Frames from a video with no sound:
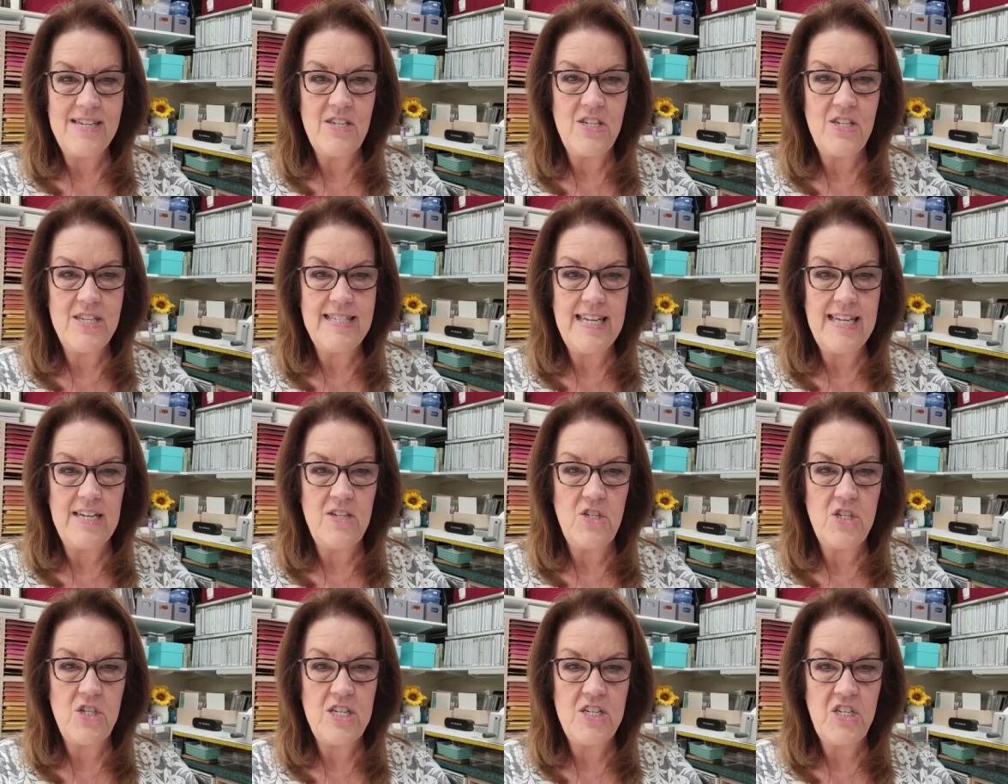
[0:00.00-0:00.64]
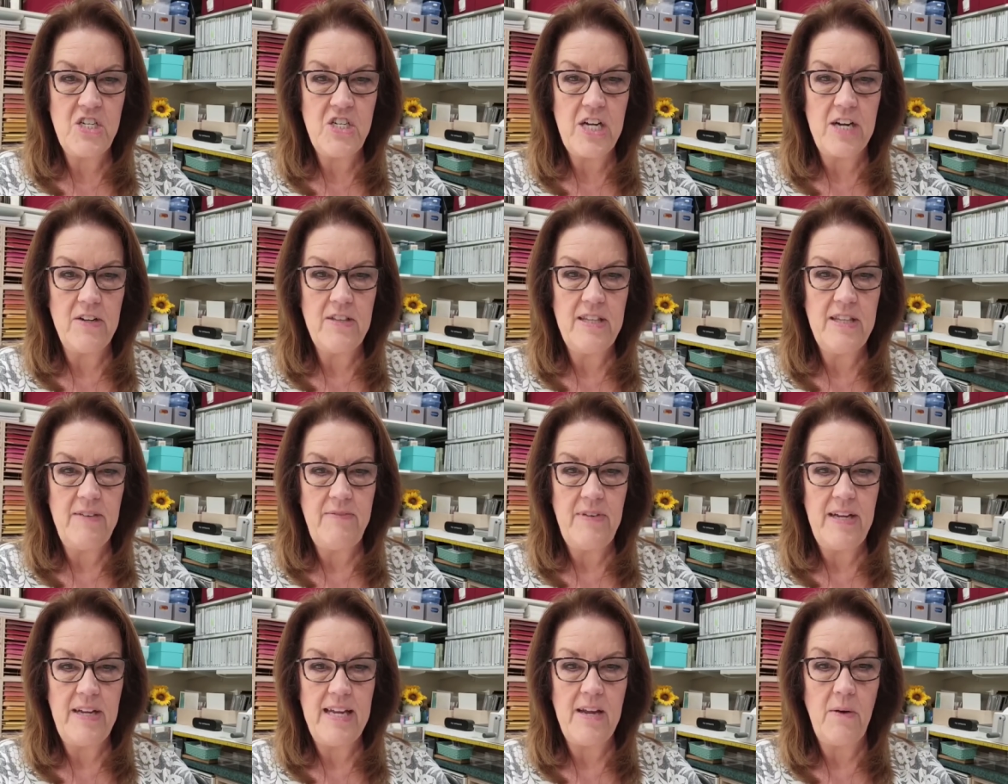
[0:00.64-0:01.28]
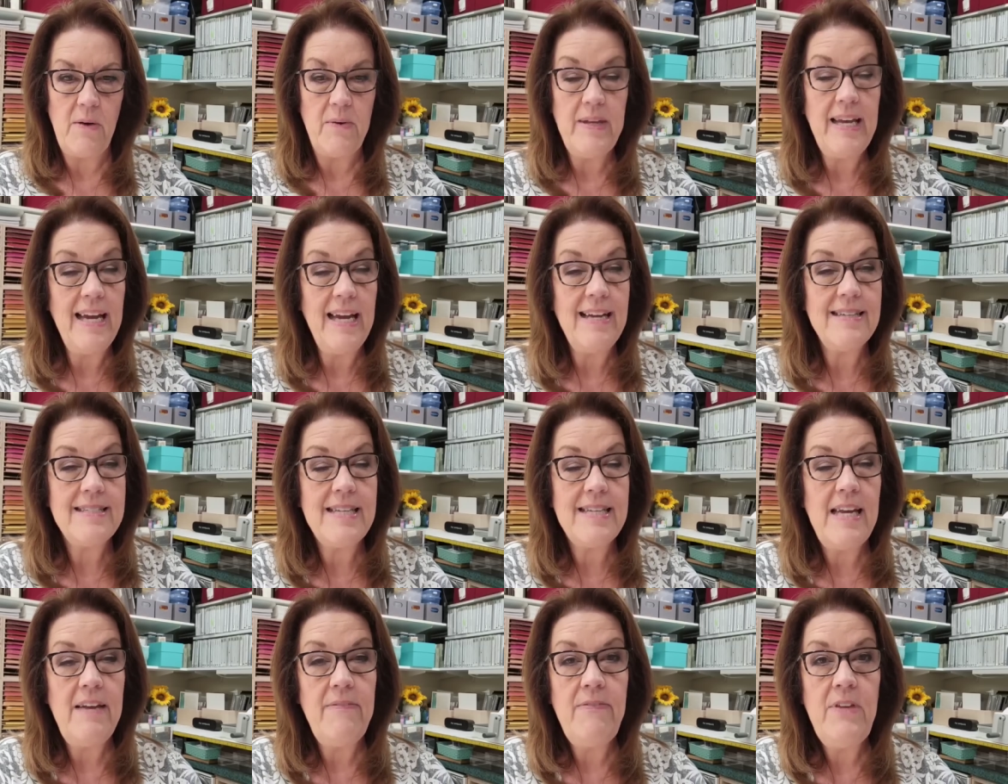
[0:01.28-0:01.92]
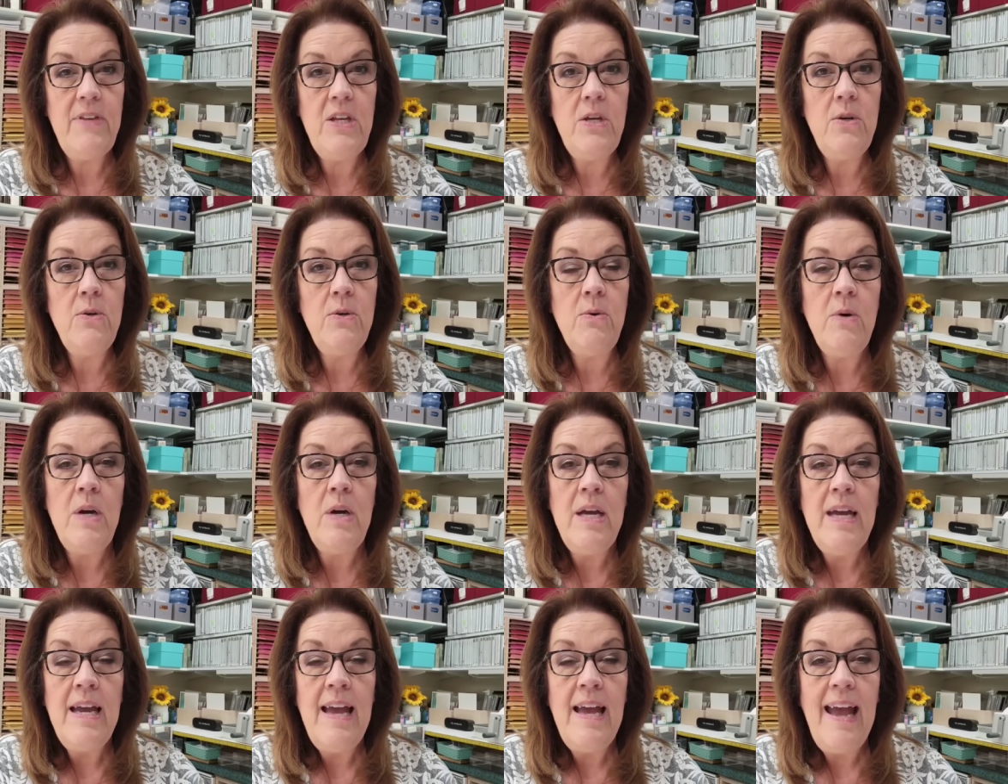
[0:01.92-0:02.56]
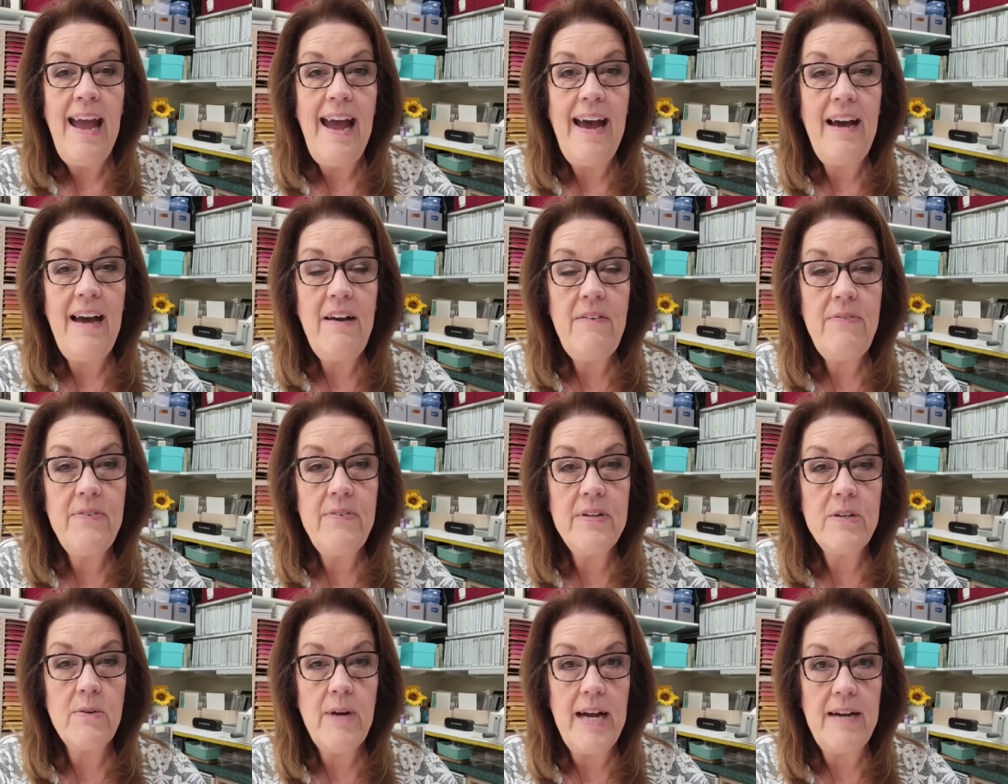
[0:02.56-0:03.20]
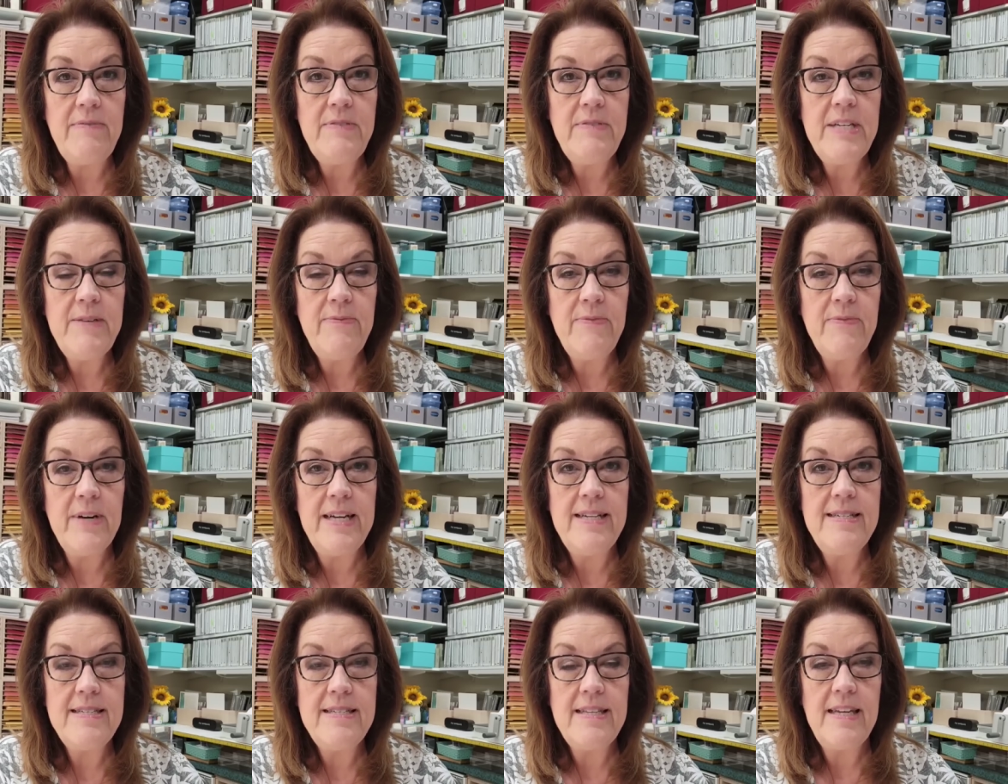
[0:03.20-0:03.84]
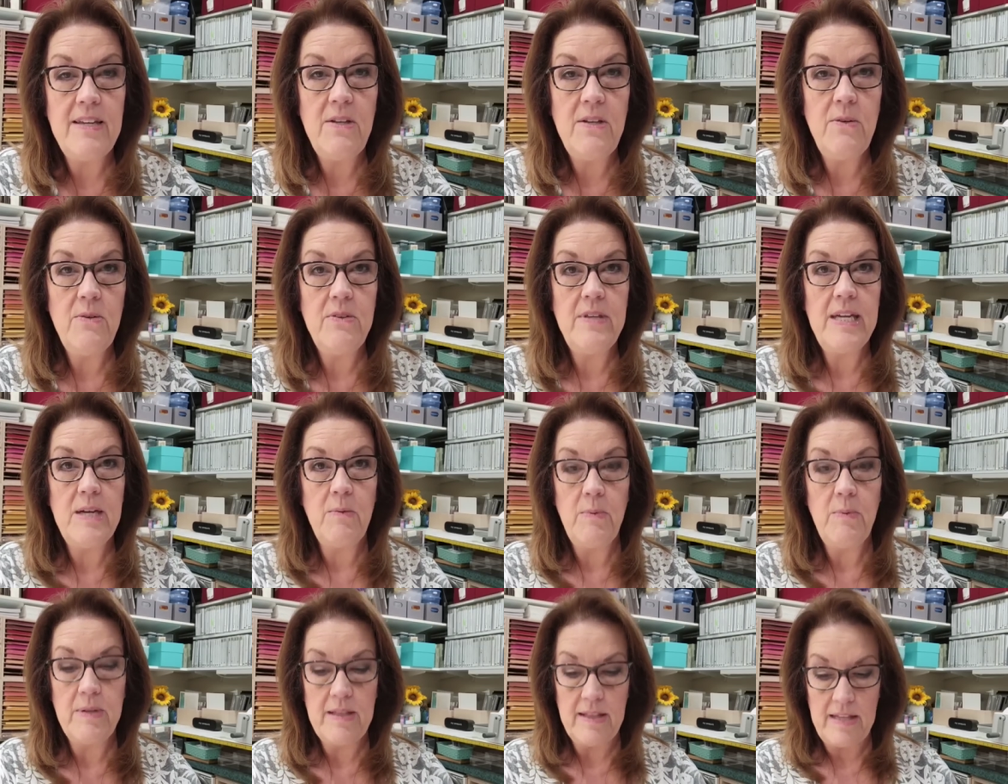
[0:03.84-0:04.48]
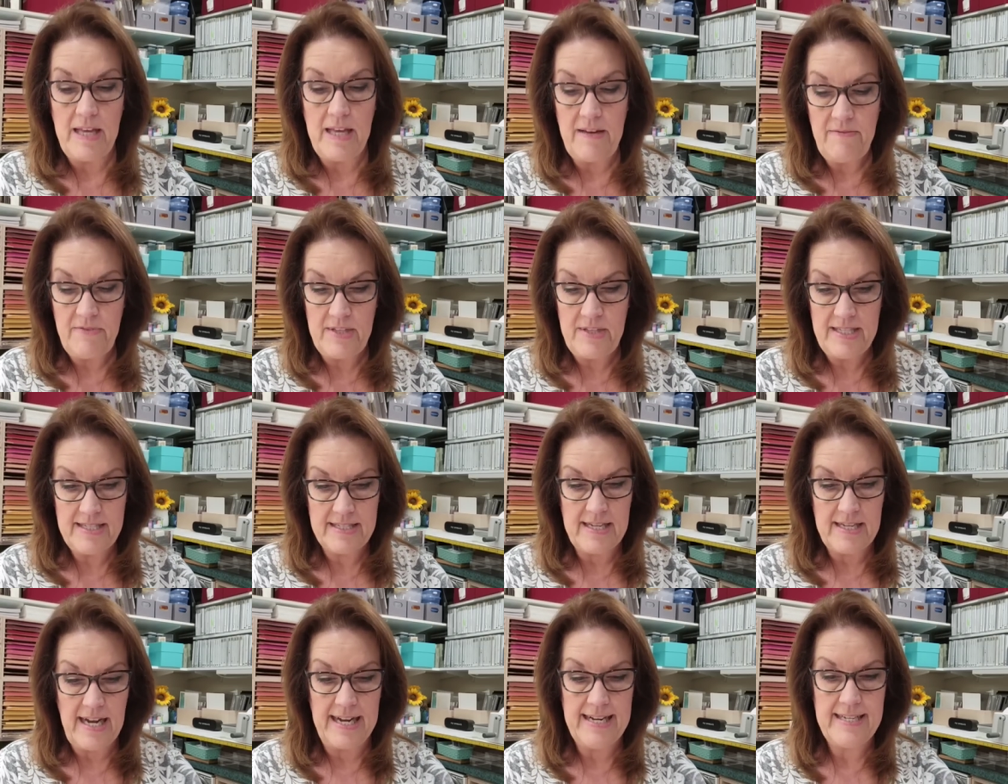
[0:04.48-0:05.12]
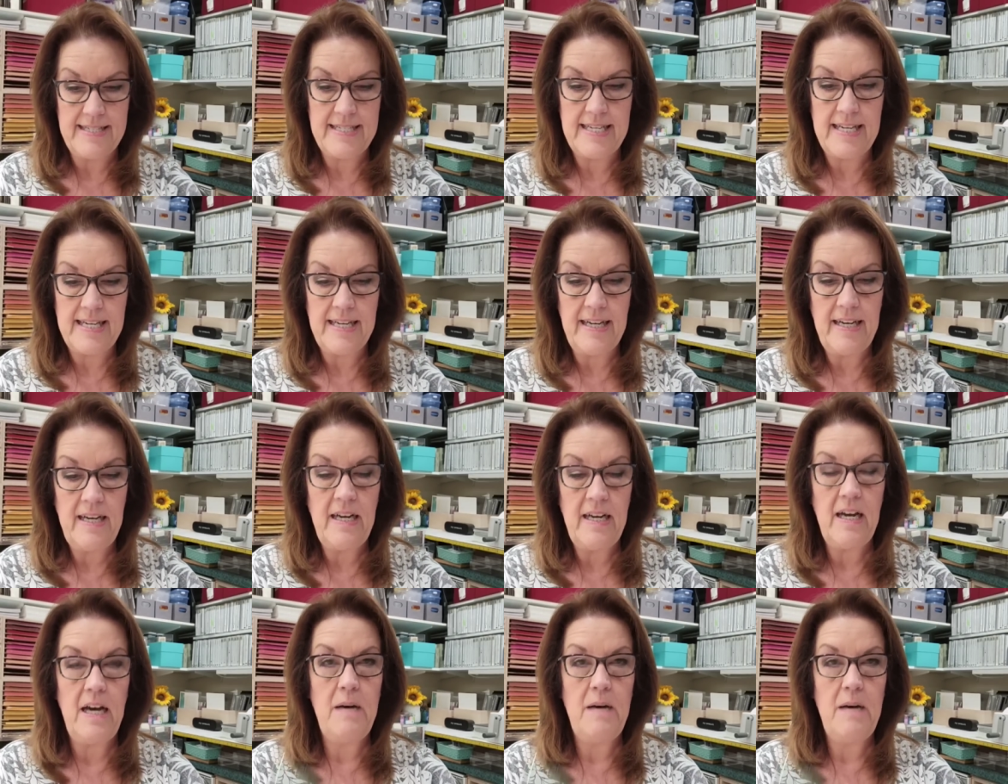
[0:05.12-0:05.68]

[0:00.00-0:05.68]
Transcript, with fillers: She said she shared the video. Yes, if you have crafty friends that you think would love this idea